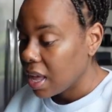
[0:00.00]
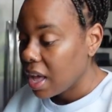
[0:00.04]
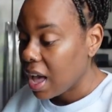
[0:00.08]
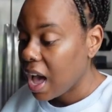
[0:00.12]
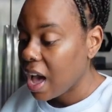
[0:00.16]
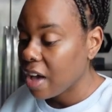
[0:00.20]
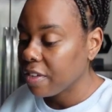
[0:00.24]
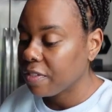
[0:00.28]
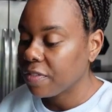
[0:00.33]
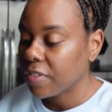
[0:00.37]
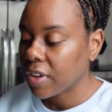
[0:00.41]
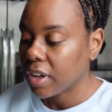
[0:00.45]

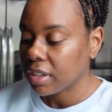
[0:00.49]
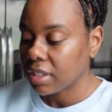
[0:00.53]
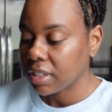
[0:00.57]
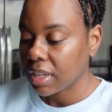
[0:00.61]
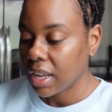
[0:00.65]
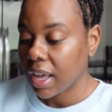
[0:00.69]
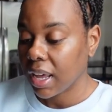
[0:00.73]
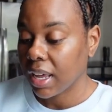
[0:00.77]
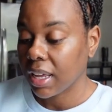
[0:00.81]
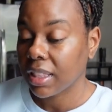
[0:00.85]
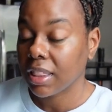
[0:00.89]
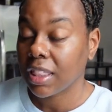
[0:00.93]
I felt
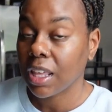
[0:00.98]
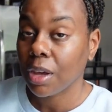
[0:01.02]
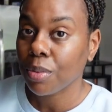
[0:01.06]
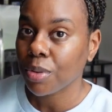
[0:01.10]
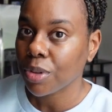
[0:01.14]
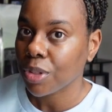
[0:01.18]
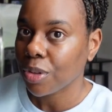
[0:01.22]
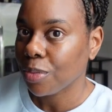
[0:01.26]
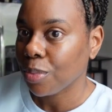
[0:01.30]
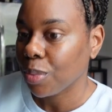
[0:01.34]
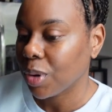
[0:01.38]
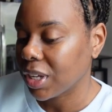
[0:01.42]
like they were
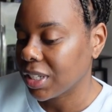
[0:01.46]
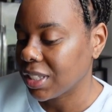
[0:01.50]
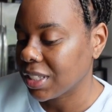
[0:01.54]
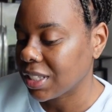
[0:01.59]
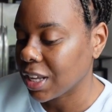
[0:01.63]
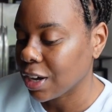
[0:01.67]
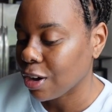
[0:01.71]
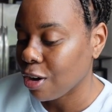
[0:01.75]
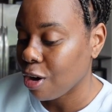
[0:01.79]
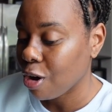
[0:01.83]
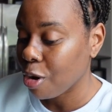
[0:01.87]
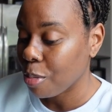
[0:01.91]
the ones
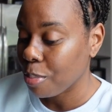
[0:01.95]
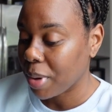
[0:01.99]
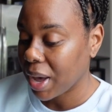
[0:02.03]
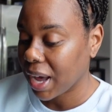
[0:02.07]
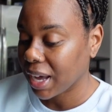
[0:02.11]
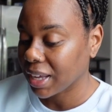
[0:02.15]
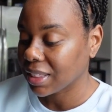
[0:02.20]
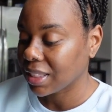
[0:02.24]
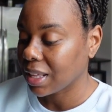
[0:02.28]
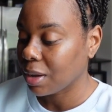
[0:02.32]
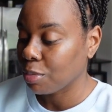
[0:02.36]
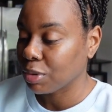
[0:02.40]
that called
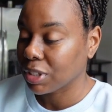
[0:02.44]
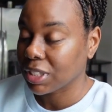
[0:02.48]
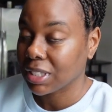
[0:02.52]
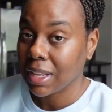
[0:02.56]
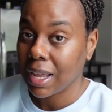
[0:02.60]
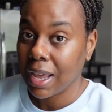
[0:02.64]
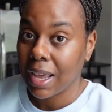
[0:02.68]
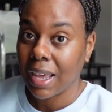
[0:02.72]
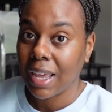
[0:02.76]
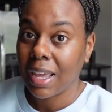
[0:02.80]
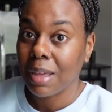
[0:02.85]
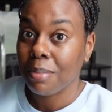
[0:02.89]
back that was
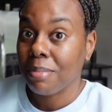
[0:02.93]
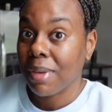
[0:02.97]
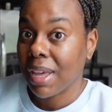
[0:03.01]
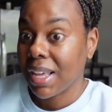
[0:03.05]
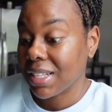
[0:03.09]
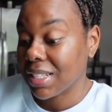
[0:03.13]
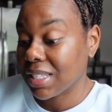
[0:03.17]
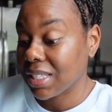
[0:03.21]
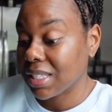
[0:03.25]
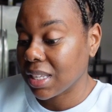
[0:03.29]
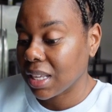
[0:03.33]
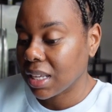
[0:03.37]
like, it
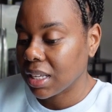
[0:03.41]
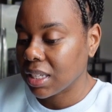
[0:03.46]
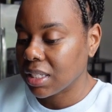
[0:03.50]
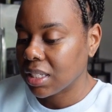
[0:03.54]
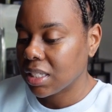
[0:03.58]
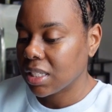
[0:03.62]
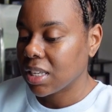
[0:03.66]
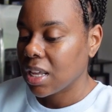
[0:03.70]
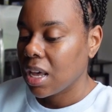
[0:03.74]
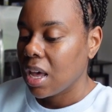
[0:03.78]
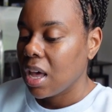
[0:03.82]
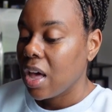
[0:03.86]
made
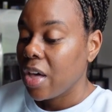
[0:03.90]
sense.